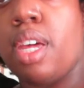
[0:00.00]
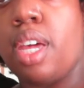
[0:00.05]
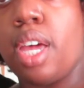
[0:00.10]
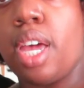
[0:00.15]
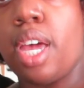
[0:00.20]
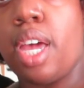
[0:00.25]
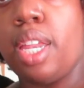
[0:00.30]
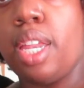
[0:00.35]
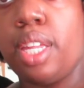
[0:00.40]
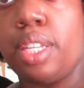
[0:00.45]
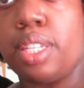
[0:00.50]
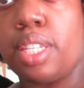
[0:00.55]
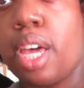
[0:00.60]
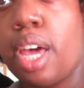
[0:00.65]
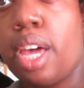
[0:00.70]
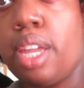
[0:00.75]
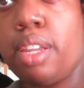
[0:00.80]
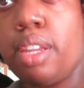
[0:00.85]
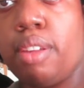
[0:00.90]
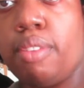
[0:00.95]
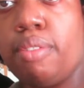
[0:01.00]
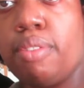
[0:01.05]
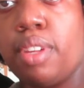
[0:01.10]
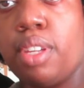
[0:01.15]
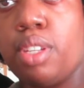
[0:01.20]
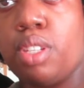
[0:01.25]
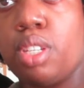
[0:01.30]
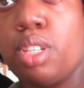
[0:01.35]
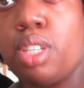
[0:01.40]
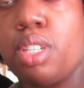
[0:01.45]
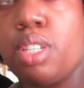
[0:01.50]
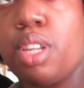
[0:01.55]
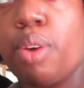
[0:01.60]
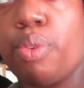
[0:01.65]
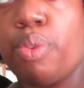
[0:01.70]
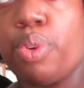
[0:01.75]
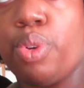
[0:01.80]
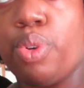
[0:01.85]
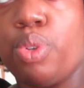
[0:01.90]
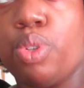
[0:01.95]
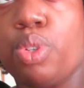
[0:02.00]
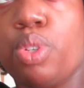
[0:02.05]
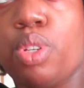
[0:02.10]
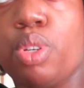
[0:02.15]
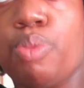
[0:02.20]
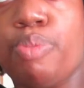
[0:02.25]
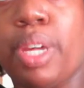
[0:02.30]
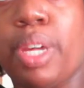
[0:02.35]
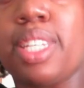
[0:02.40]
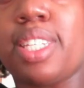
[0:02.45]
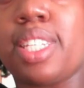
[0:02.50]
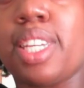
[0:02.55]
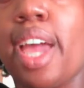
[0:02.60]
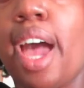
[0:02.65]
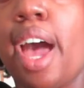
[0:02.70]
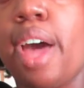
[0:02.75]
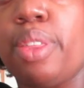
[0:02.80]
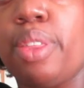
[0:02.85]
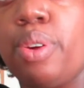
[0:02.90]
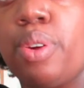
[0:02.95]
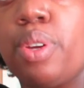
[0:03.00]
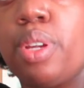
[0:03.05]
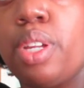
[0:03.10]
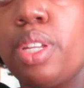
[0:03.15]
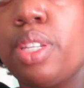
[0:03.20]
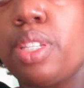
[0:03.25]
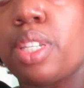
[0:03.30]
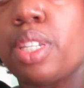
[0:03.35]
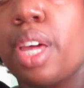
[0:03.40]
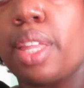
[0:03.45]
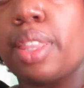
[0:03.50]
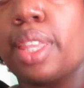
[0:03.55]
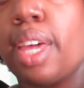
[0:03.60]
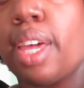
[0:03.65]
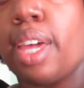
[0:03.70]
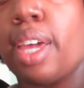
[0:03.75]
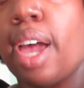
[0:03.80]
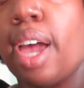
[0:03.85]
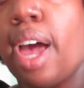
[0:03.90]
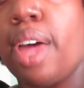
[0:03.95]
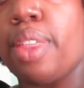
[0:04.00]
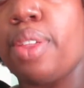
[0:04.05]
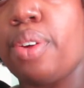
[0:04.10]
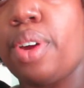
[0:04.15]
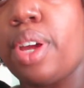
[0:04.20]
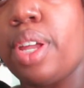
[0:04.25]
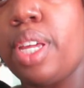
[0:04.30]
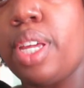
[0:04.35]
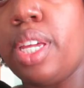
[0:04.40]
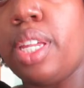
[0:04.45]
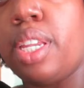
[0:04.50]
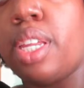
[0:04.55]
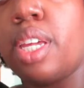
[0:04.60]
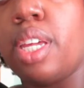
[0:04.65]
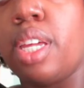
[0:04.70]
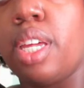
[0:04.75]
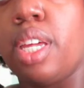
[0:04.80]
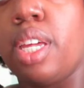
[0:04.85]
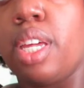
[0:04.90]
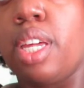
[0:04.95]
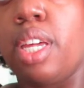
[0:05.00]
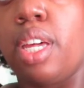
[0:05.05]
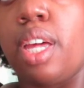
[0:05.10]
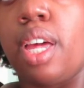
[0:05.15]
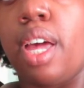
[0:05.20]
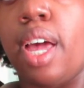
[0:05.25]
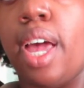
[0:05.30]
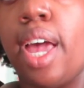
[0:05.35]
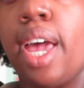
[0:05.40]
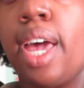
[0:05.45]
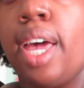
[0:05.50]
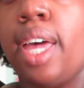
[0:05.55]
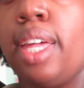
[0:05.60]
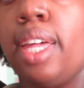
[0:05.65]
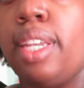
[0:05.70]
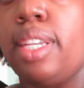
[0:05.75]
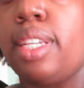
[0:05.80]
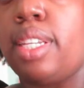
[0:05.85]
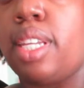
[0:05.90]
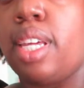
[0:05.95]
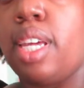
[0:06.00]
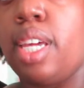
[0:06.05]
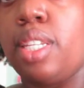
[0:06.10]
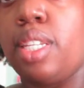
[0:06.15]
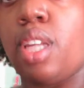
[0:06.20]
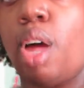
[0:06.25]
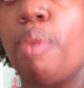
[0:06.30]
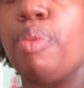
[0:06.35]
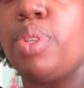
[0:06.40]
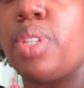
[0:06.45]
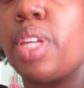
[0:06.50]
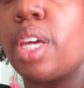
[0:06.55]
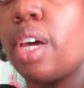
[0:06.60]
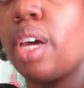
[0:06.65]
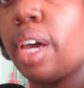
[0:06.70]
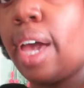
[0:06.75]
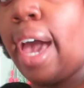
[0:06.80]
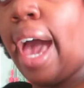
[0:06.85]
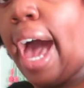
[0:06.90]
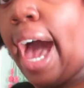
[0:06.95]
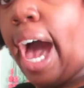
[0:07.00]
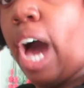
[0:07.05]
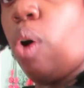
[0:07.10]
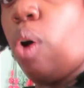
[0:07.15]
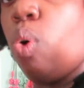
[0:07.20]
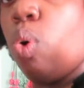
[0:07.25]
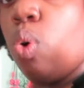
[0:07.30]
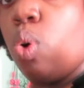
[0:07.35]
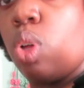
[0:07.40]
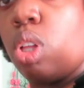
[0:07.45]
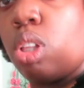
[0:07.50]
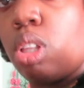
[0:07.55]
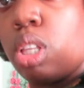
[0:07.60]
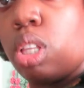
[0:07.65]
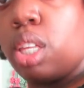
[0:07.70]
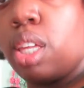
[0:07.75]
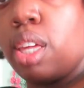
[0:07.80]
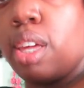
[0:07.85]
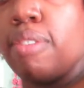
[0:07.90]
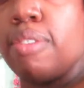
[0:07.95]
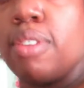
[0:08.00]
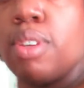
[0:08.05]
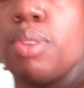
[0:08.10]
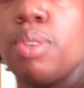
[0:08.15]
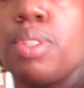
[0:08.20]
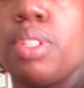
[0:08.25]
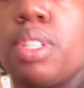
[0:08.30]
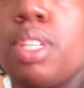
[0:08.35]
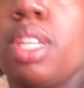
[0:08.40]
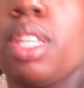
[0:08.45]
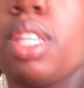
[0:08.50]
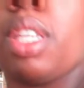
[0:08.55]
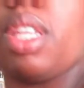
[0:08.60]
And it's kind of, it's not ruched, but it's gathered. It's got that gather in it. And it's almost like a cowl, if you see it.